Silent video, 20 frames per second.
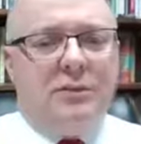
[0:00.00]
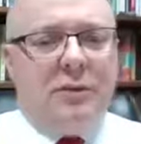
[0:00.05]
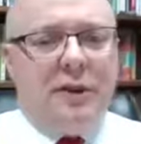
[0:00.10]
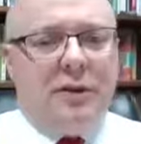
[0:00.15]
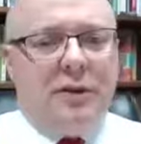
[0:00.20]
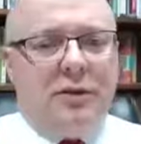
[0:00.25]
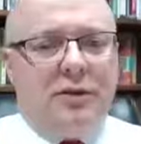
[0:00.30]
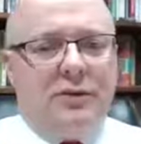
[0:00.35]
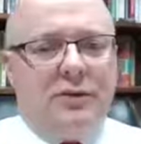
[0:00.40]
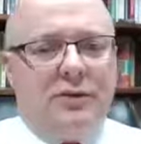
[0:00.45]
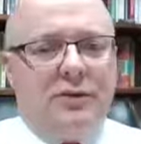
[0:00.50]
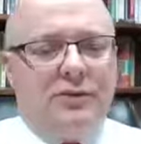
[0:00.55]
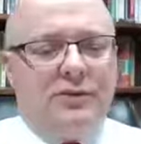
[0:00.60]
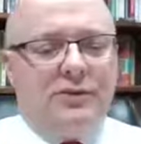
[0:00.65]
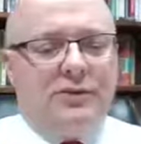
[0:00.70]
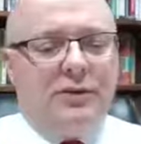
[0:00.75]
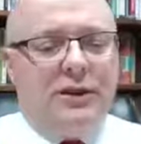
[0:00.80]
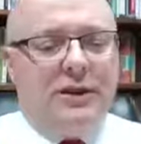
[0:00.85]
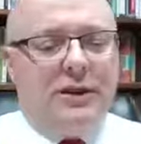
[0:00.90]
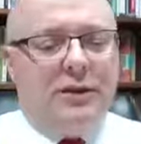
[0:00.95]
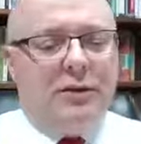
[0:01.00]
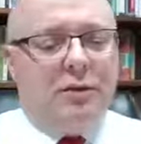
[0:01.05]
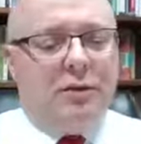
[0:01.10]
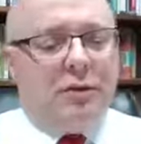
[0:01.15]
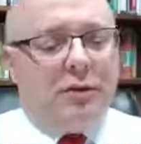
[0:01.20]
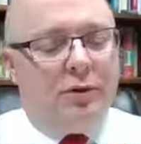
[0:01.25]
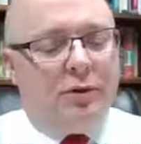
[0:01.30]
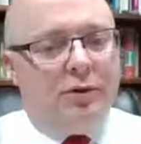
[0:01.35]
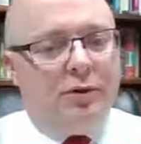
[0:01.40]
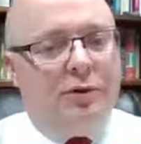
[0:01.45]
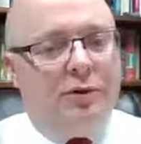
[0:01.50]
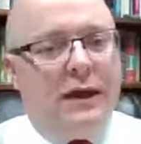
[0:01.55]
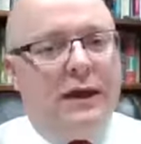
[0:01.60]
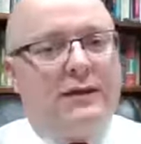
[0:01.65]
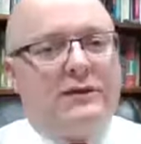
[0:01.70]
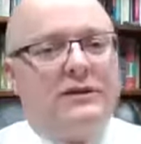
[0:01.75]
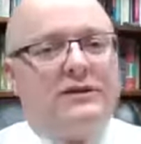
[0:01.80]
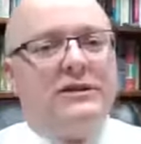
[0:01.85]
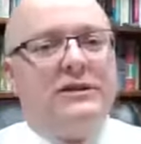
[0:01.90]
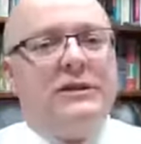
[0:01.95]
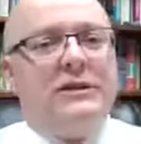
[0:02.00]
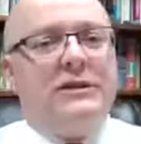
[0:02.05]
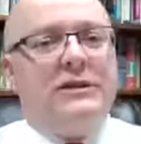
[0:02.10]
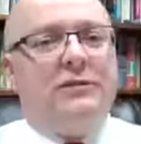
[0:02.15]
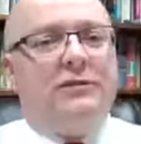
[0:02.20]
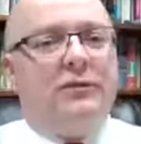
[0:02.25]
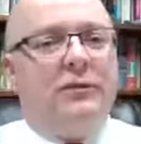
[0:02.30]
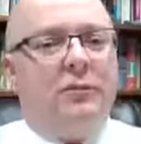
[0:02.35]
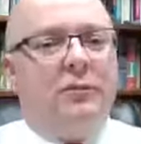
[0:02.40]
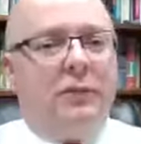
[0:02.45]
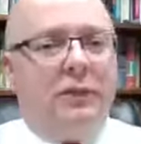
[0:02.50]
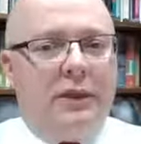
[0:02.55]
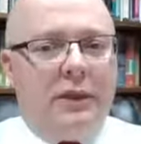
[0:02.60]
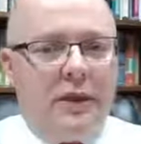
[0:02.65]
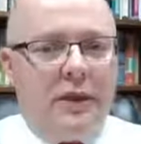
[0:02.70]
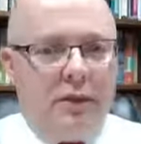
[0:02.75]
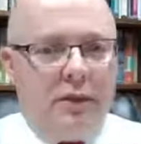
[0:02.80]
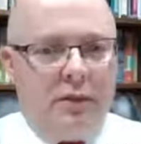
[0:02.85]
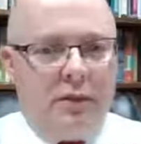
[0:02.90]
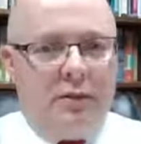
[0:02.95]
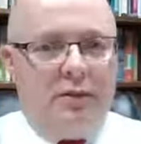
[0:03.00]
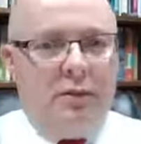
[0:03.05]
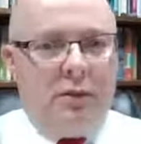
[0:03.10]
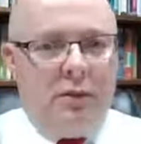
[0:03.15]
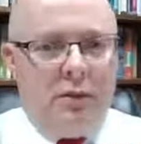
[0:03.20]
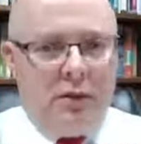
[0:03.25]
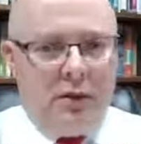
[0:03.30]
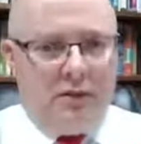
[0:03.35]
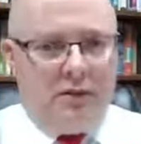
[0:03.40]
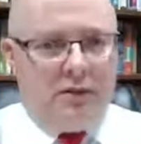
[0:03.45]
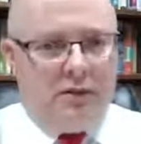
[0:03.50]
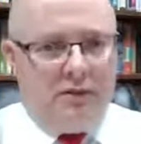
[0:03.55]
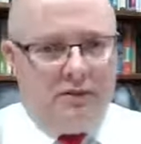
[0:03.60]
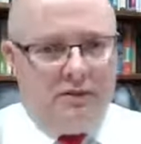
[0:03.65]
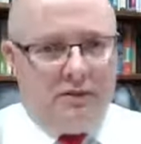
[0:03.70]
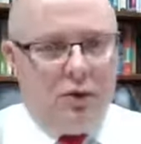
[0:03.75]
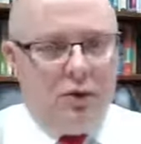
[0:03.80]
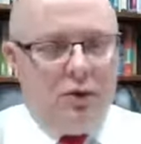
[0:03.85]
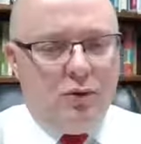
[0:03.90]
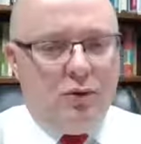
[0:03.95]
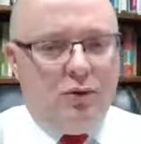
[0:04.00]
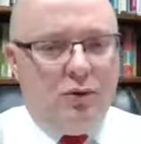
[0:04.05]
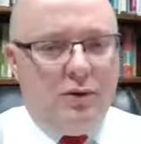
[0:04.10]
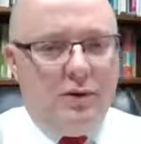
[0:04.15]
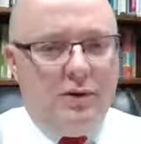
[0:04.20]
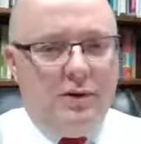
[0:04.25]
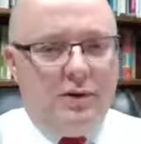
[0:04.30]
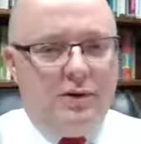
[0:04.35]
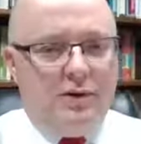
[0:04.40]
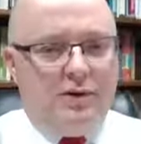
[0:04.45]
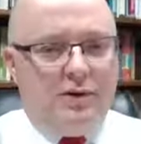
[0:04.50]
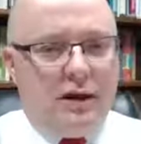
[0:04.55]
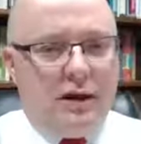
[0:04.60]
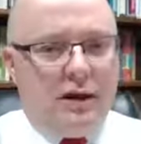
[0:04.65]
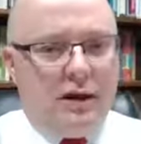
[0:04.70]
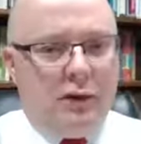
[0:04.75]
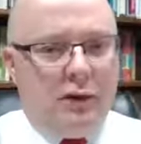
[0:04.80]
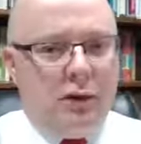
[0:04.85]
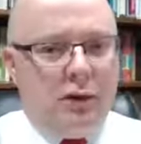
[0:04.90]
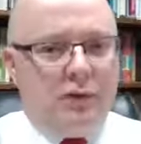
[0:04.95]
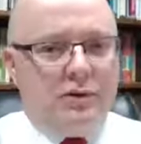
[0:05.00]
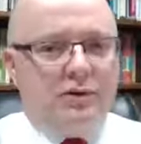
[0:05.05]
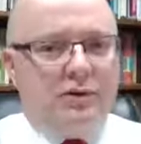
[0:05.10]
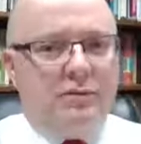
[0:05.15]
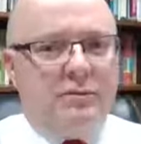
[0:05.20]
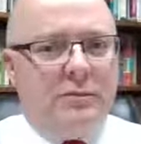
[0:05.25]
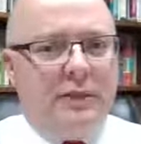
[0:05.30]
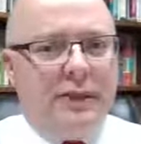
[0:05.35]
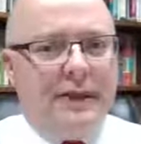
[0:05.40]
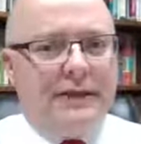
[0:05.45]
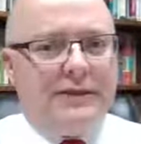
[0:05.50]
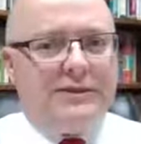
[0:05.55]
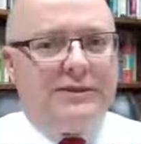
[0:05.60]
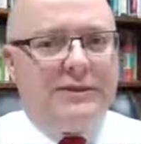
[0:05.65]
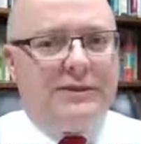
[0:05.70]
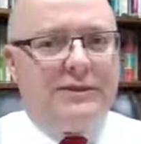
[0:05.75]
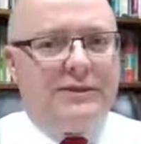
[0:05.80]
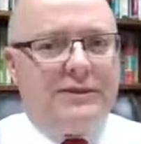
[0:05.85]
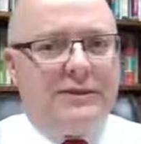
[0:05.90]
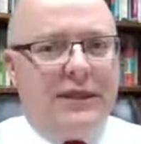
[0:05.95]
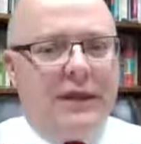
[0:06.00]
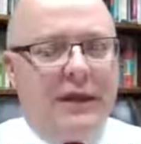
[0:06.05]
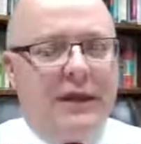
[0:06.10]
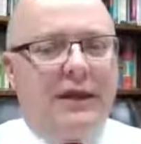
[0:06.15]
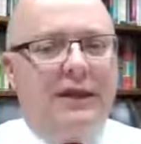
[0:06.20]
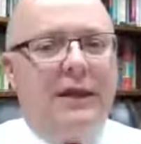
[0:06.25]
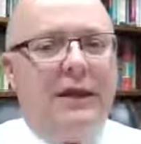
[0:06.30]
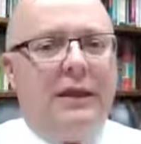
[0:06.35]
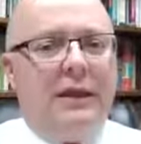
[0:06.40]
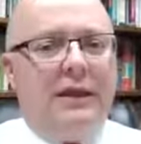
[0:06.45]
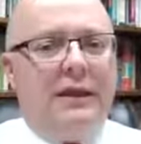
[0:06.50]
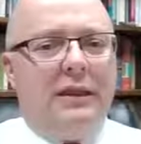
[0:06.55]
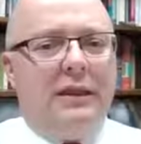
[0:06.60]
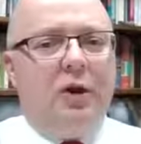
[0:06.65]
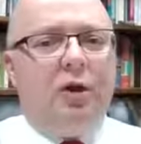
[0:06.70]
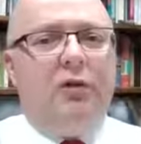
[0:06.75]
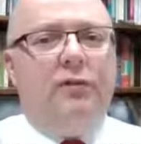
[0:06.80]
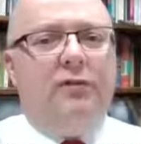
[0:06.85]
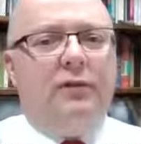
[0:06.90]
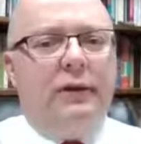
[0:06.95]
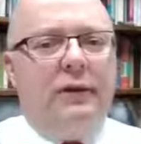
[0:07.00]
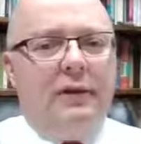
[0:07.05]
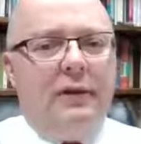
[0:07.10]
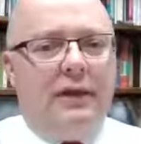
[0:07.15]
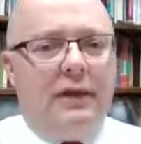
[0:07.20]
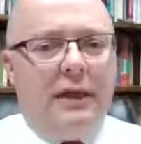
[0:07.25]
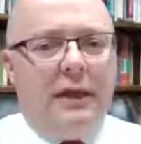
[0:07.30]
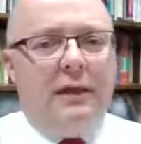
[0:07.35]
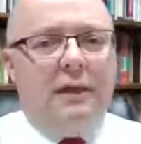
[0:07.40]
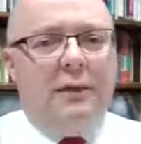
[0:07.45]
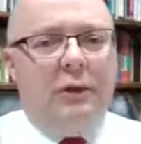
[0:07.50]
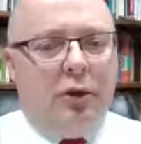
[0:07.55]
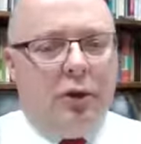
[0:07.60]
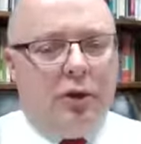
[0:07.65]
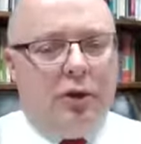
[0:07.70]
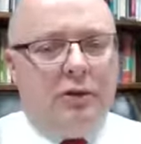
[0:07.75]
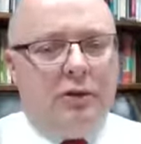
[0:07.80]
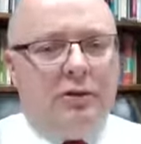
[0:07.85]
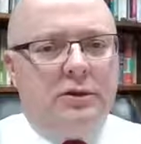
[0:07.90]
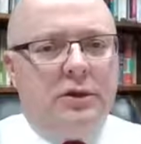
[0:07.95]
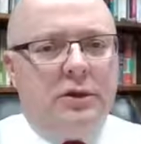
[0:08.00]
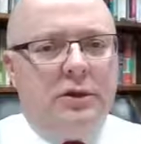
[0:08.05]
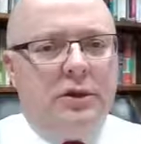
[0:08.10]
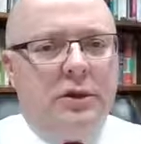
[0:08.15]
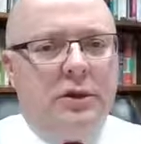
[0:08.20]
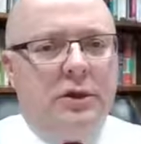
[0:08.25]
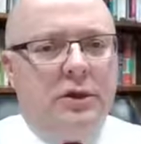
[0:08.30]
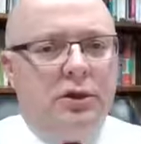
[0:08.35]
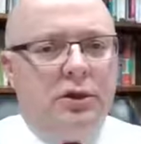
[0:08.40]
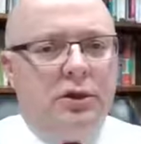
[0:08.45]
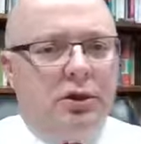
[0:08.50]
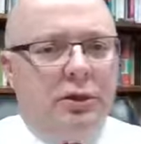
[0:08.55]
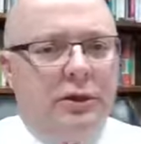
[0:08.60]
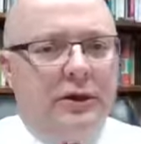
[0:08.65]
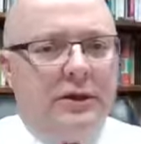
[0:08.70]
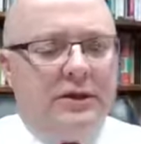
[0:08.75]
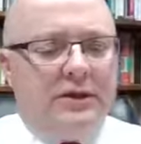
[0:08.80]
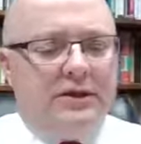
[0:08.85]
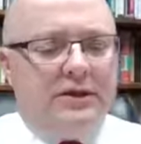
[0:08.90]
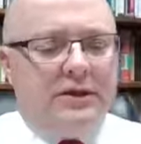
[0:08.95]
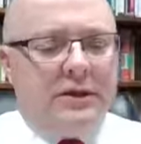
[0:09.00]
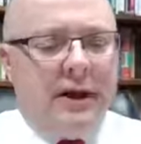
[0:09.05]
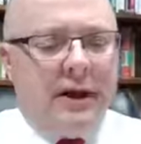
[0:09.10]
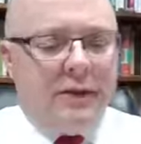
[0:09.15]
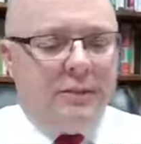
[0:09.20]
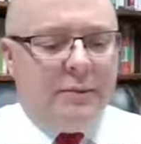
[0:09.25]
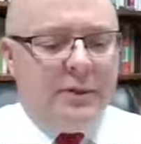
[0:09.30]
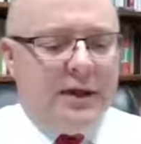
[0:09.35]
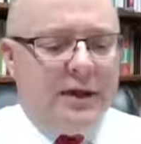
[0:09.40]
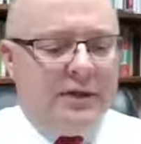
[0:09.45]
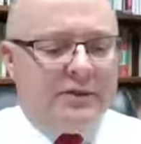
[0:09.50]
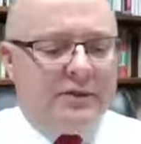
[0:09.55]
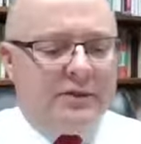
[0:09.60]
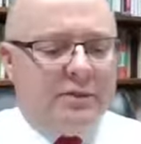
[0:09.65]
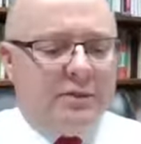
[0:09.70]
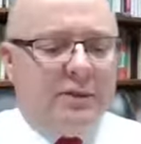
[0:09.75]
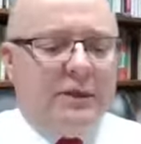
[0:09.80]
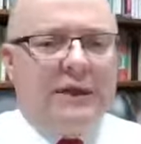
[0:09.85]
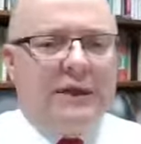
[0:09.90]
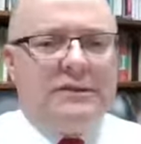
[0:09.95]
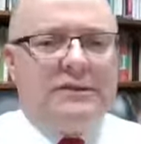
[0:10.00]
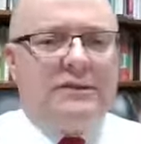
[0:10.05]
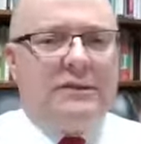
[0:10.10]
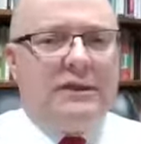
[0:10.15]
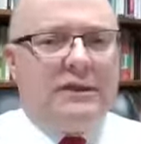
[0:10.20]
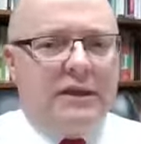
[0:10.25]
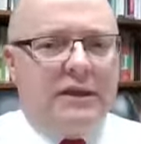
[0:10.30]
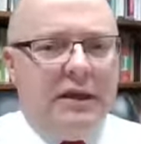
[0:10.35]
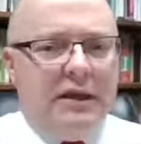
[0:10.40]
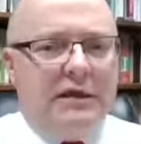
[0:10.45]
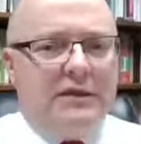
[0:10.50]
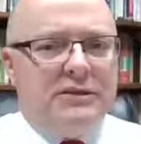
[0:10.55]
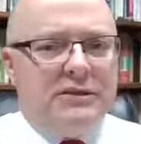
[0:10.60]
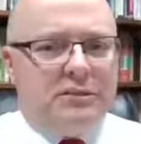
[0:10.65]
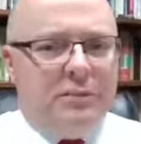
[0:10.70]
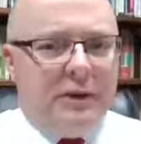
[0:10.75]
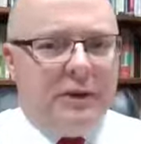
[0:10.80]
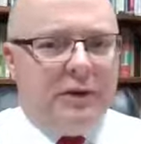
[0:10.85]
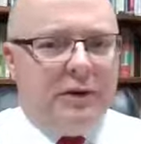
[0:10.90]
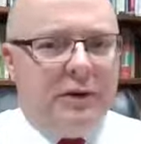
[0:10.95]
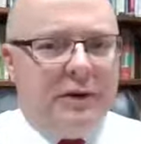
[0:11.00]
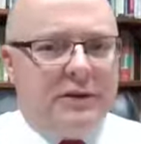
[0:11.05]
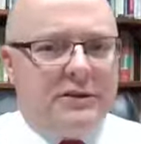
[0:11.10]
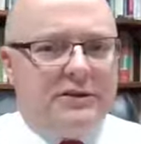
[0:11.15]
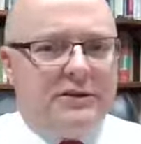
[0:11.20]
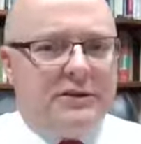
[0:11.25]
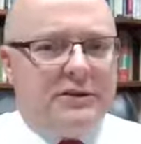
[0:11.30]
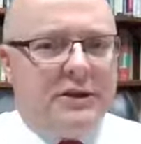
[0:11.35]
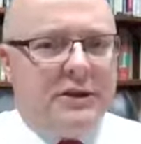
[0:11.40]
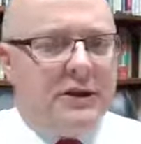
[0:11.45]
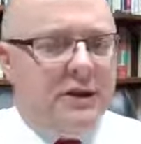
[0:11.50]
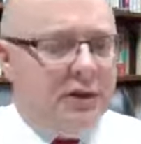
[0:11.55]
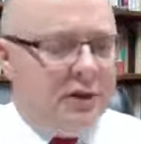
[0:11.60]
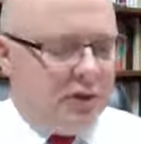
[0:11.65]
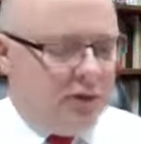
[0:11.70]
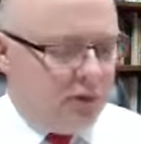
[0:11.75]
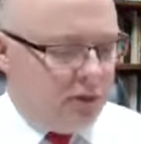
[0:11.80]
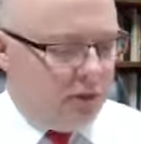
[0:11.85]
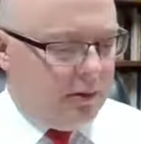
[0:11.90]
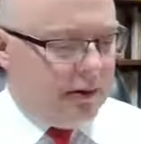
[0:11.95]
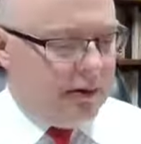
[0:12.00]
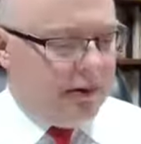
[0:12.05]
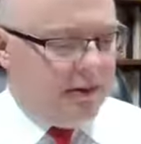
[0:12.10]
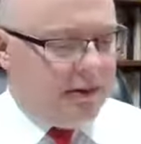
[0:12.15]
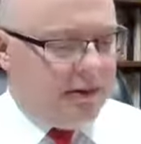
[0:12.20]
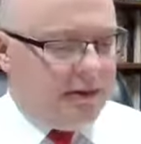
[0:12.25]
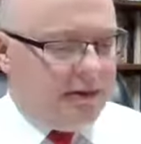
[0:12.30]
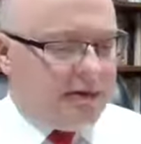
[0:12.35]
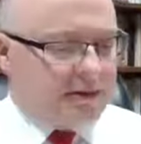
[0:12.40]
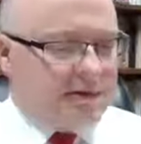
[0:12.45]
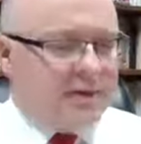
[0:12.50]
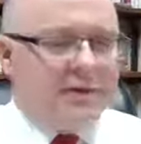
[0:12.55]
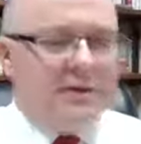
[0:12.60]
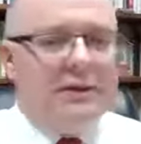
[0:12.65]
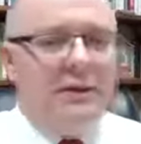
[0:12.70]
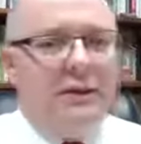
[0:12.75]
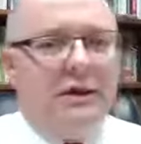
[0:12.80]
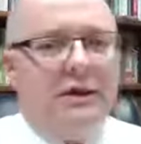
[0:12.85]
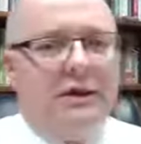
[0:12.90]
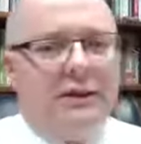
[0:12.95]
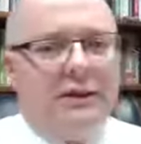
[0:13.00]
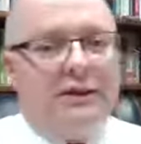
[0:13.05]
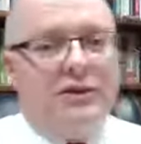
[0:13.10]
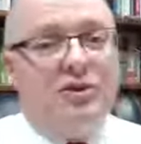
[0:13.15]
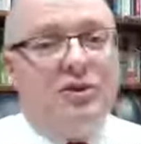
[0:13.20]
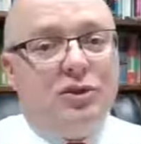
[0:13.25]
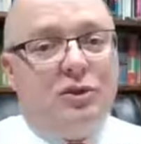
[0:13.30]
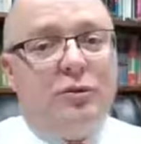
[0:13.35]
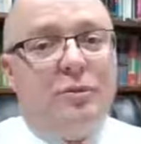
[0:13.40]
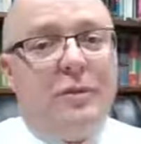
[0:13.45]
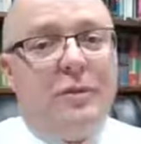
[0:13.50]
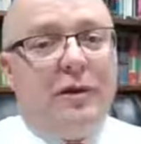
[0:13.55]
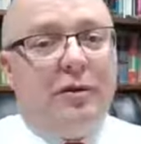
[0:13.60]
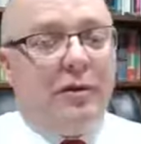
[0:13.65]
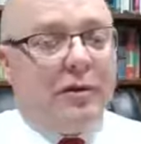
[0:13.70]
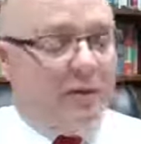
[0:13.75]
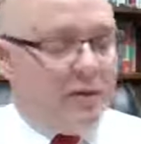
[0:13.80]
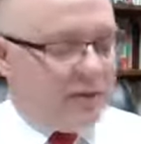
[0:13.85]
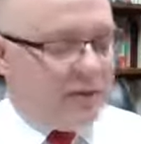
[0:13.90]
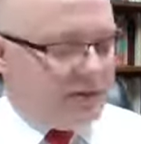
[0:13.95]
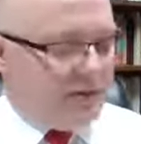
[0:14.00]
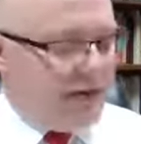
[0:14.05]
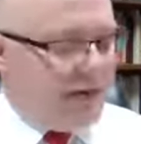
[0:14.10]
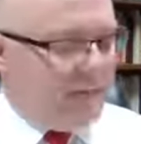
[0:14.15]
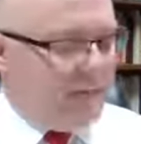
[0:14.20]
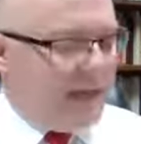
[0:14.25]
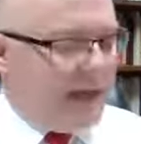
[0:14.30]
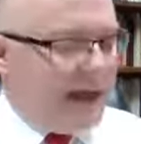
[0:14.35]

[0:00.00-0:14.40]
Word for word: these miracles and we're going to try to see it from their point of view try to learn some lessons that that hopefully they learned during this time and, and some things that they experienced during this these two miracles.